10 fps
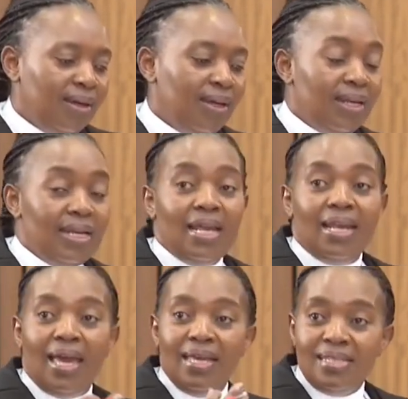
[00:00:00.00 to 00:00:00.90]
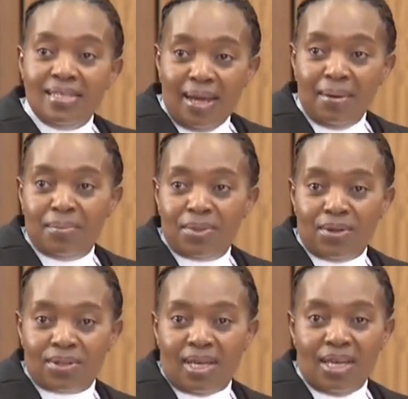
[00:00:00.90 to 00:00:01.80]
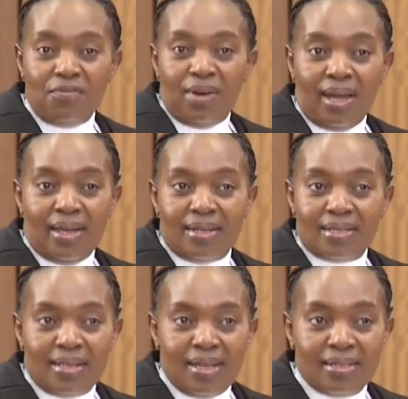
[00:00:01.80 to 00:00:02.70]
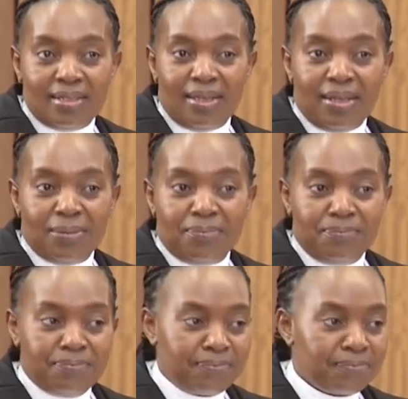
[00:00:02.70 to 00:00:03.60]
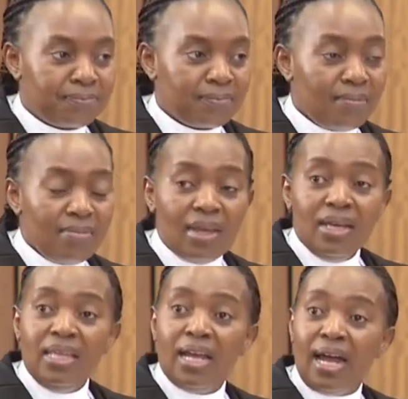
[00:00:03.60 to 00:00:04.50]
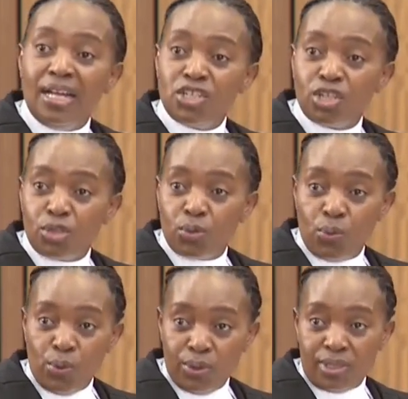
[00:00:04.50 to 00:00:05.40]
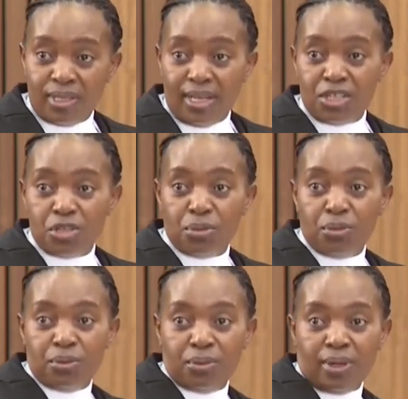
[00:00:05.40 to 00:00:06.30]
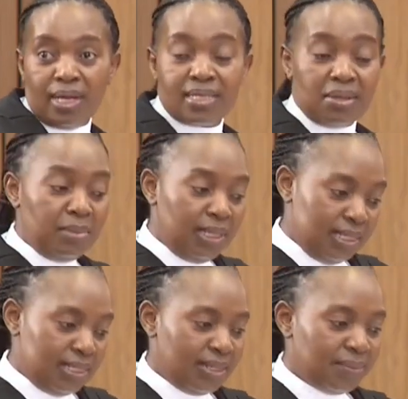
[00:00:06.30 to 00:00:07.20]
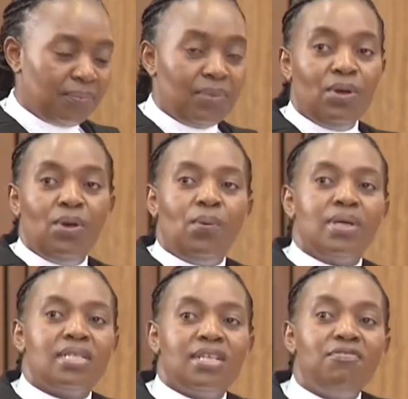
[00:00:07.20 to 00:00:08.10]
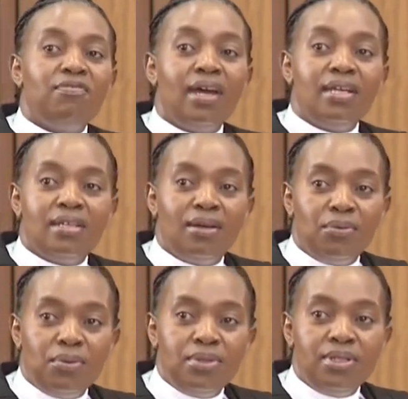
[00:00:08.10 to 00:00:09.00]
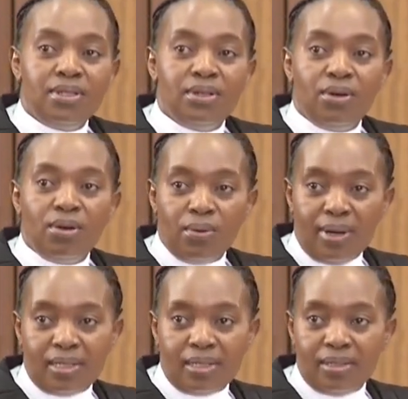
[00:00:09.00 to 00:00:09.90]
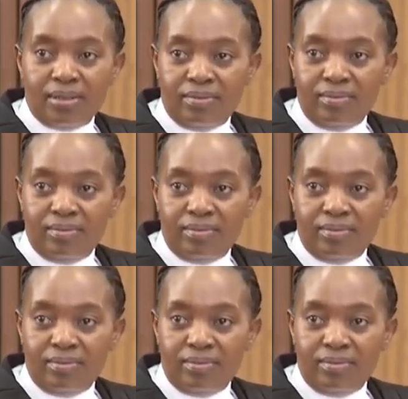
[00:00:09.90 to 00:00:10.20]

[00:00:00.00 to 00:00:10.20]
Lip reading: In a lay term, doctor, if I understand, the gunshot wound that you examined, was it a fatal wound or what?